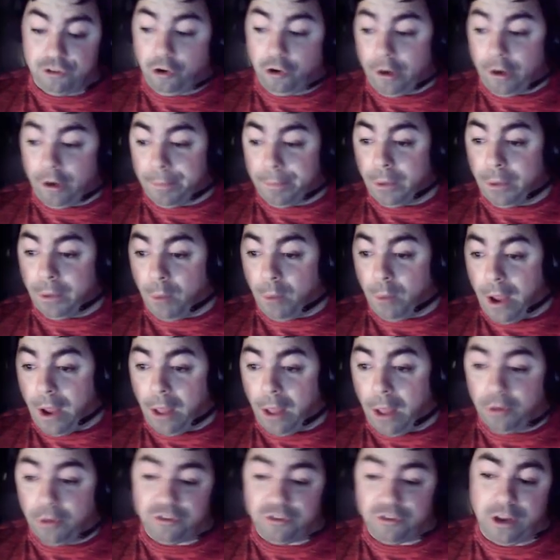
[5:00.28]
shown up in a
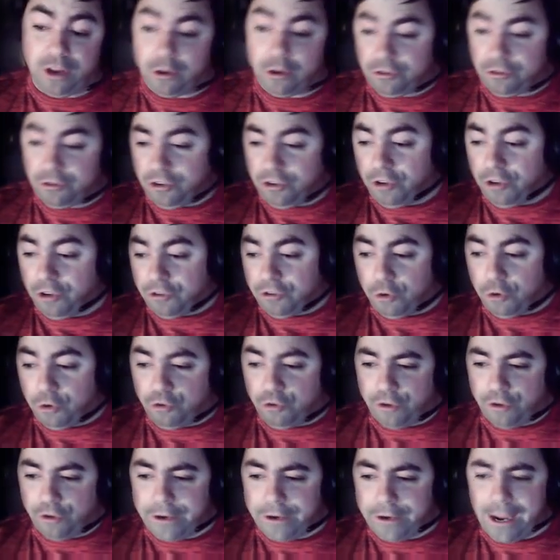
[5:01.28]
while is now listed as a new
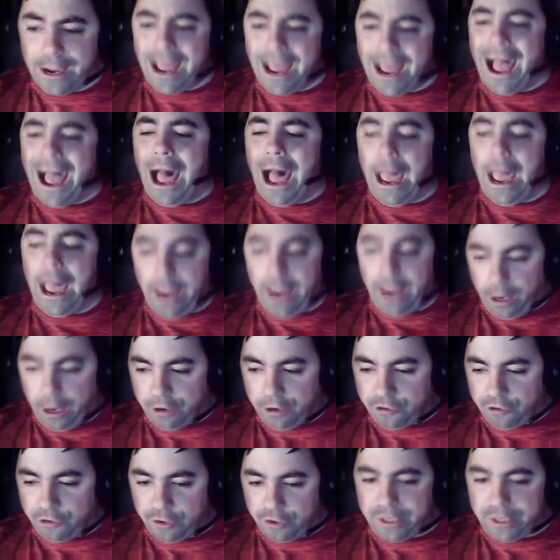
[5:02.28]
site. I
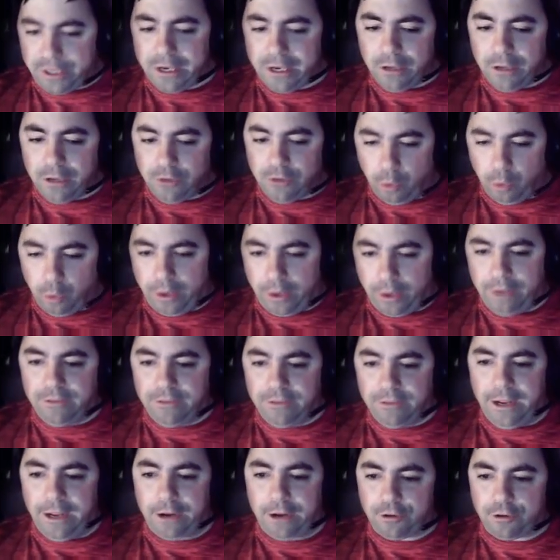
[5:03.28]
honestly don't have
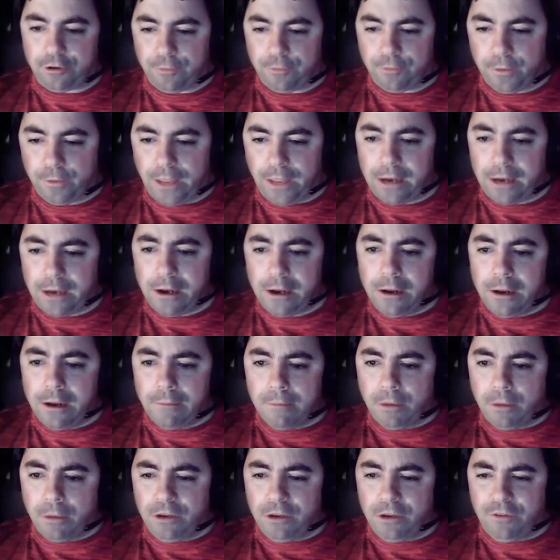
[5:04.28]
the answer for that,
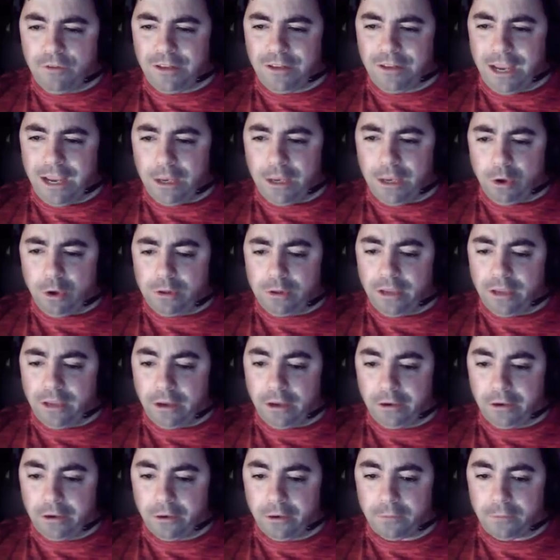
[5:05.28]
but if you take a look
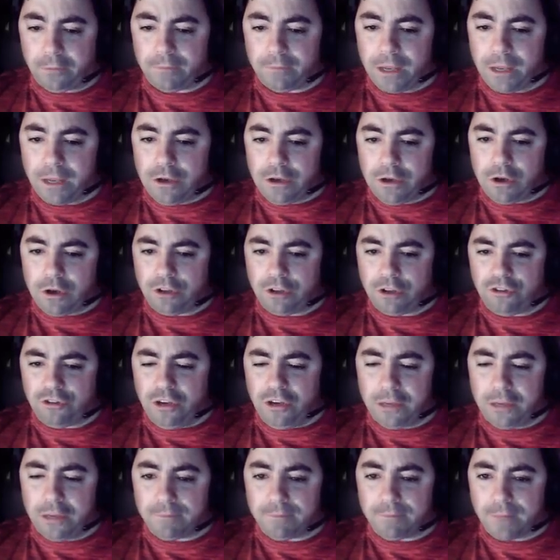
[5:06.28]
down here, you can
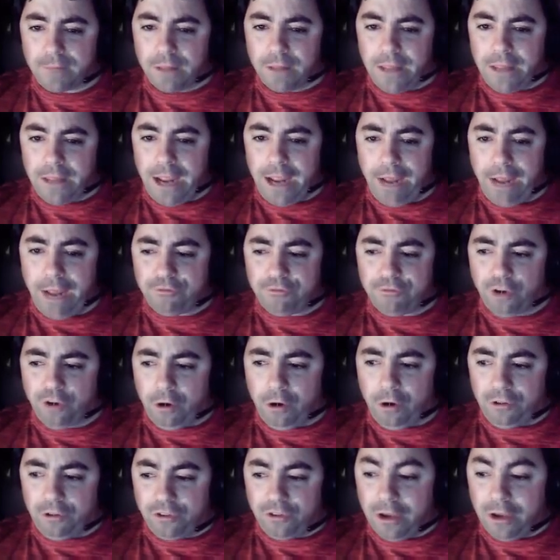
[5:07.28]
see they have
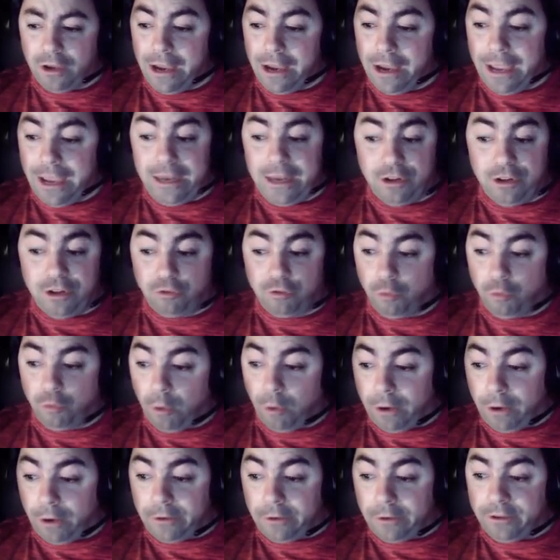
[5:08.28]
charts, and it's
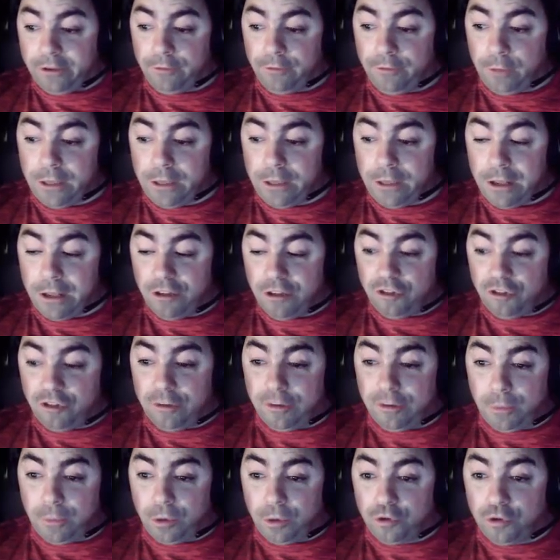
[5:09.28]
relatively
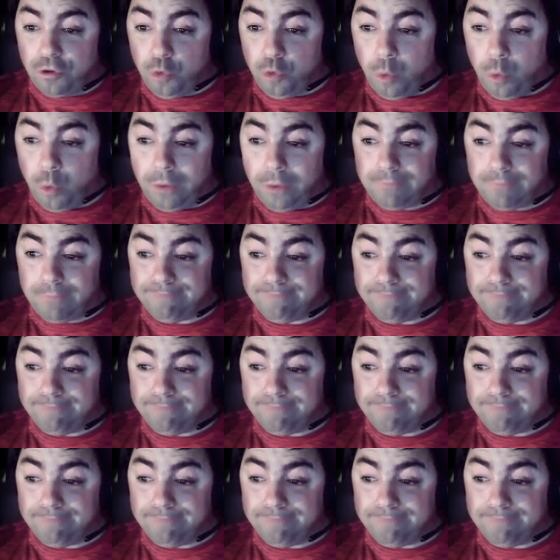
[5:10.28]
similar to what